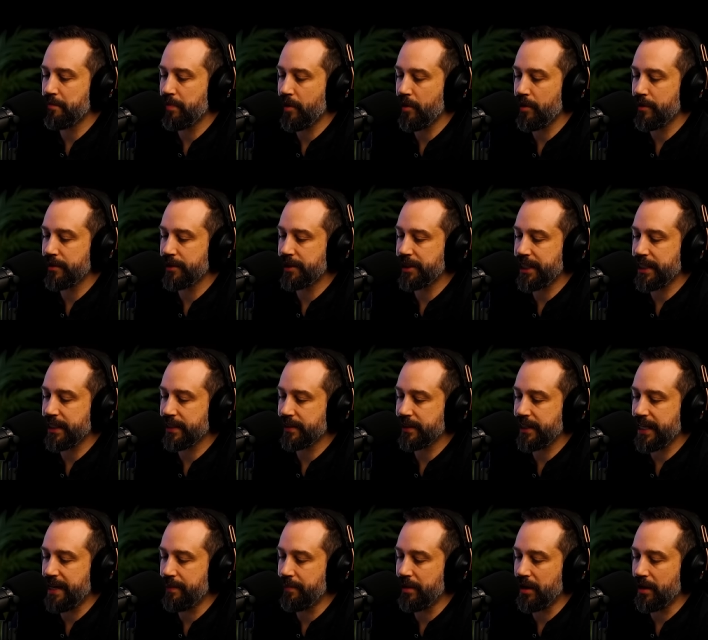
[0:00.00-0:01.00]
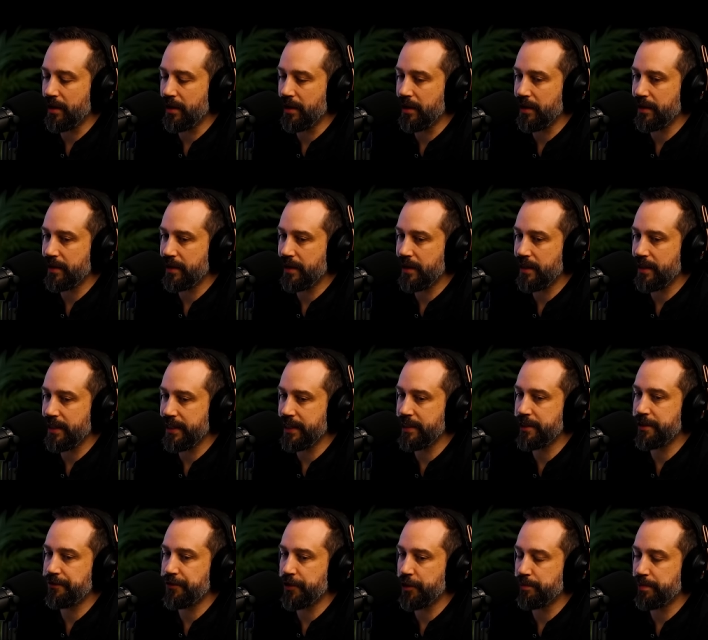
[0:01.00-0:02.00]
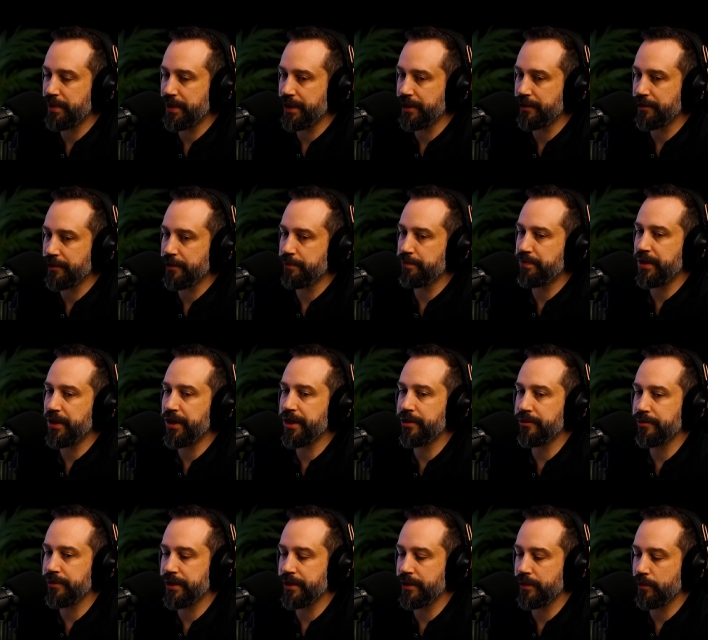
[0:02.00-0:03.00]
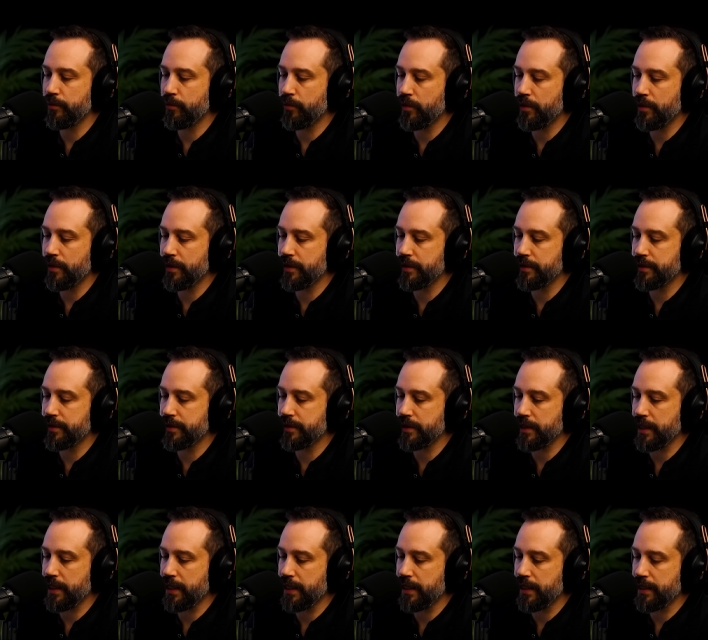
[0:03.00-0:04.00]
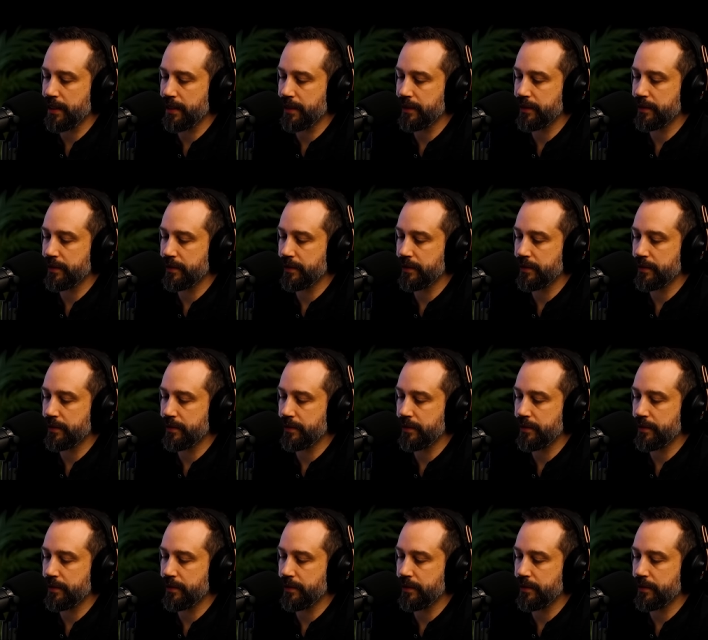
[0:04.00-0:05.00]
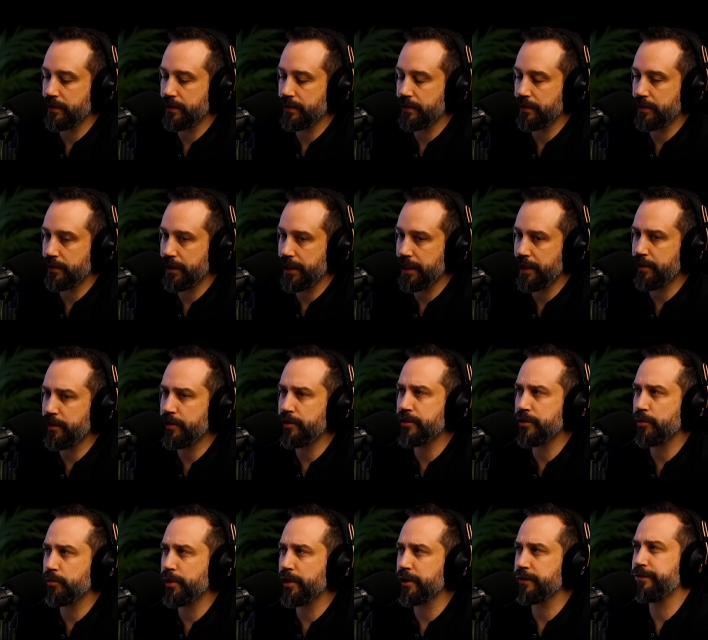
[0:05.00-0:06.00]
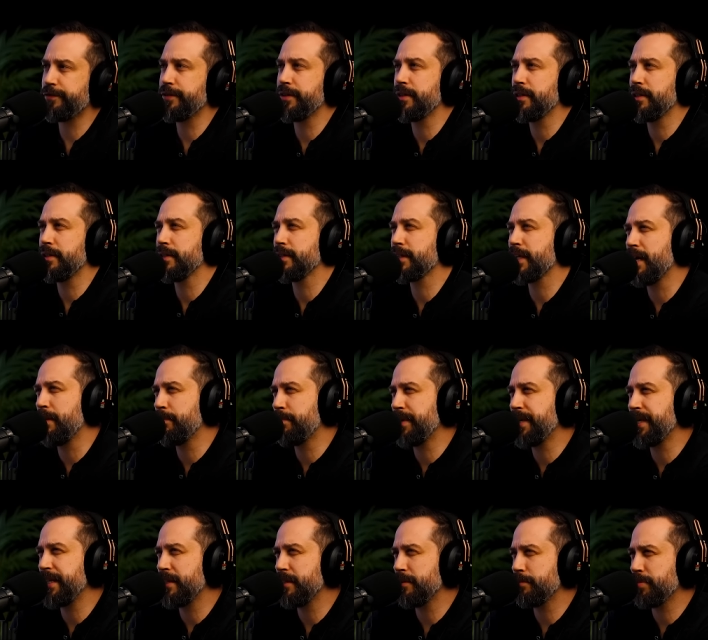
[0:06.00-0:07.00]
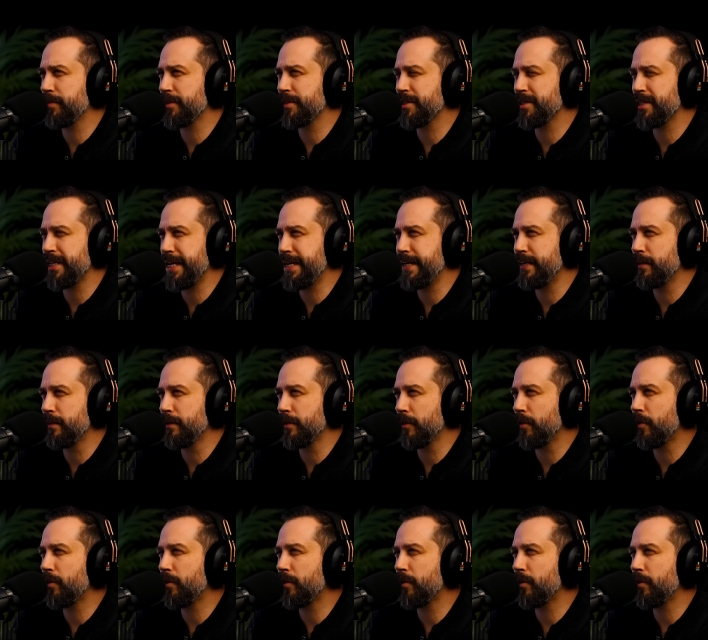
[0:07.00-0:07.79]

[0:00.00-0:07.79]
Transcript: from Project Camelot uh, interviewed Bergrun, and Bergrun was uh, uh, he used to work for the company that preceded